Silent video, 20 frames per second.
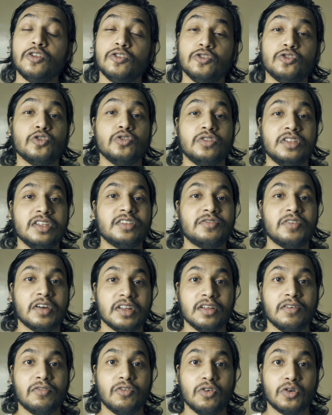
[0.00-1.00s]
So these were
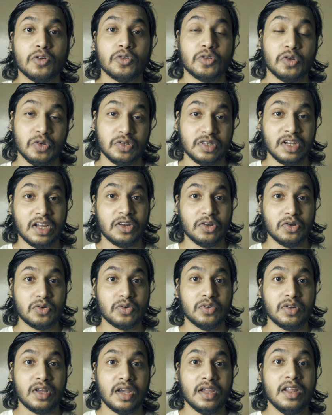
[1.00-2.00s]
the photos which I took
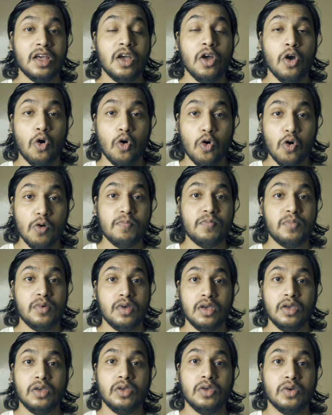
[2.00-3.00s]
tonight. Hope
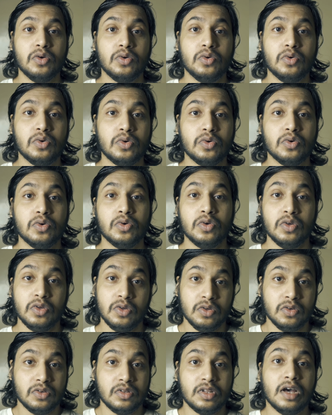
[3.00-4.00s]
you
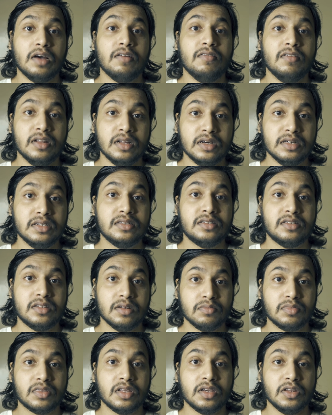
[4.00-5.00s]
have learned
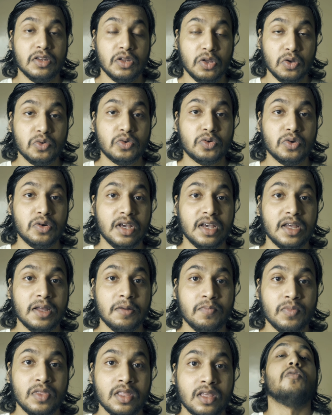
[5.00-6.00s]
something new today.
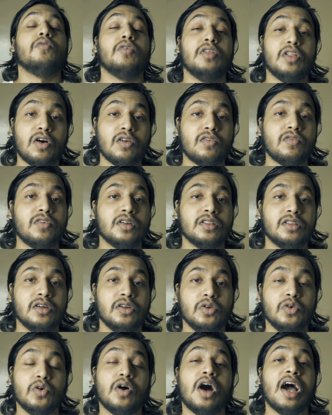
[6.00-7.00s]
Without further
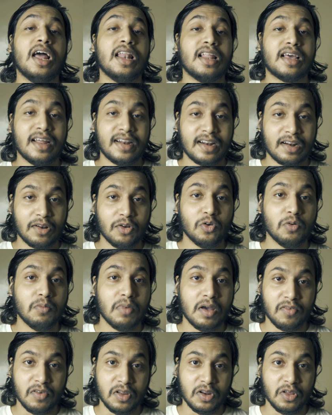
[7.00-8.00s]
ado, I'll conclude
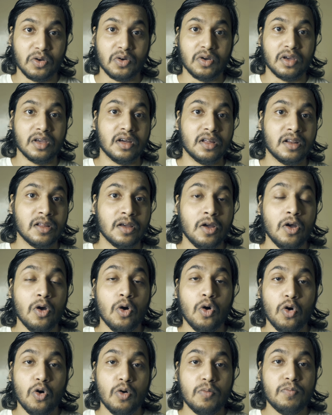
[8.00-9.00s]
my video here.
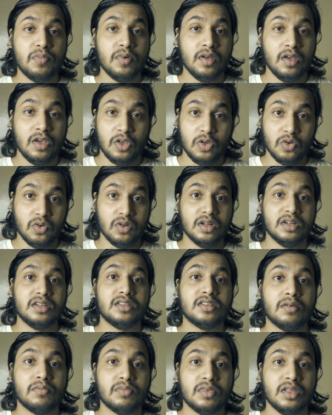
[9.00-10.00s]
Hope you learned
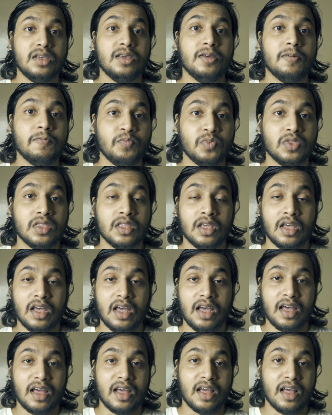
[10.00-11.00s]
something,
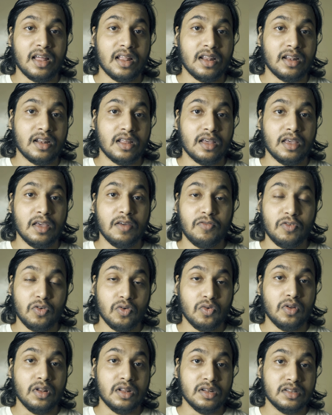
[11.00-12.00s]
and if
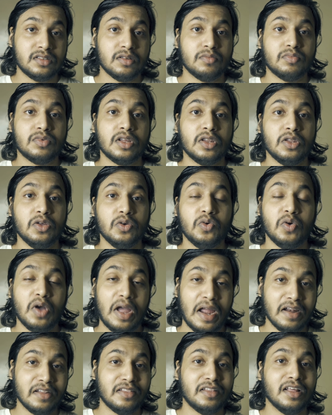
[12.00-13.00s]
you learn something new,
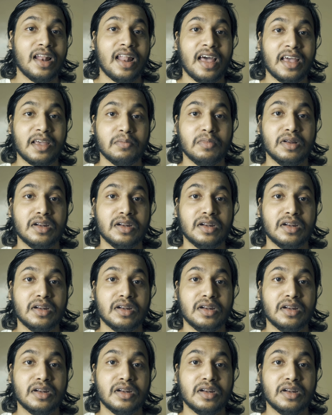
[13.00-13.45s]
hit the like